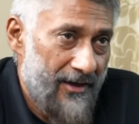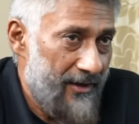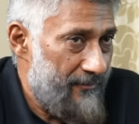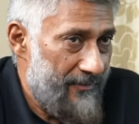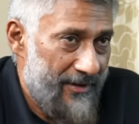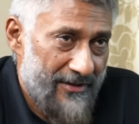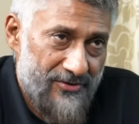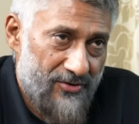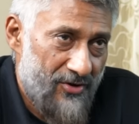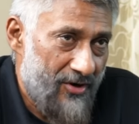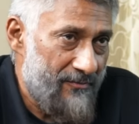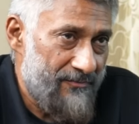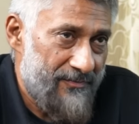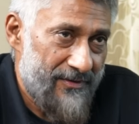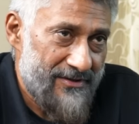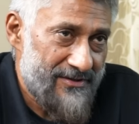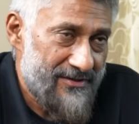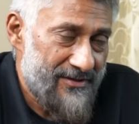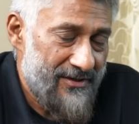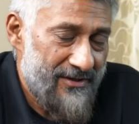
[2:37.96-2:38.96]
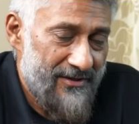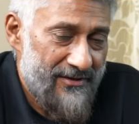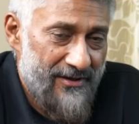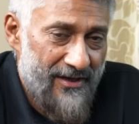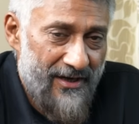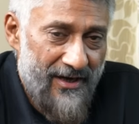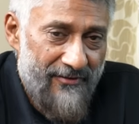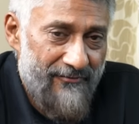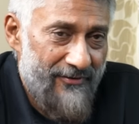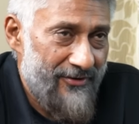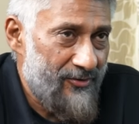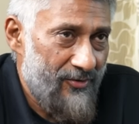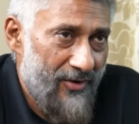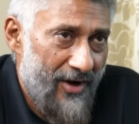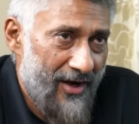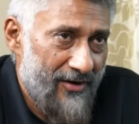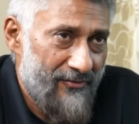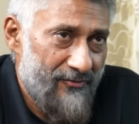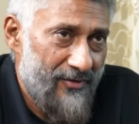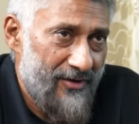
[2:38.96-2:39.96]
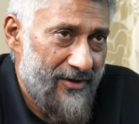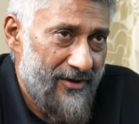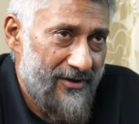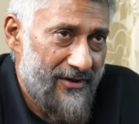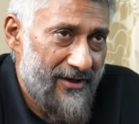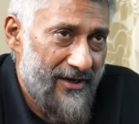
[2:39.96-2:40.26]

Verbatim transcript: Yeah, mass com person. Then I went to Harvard.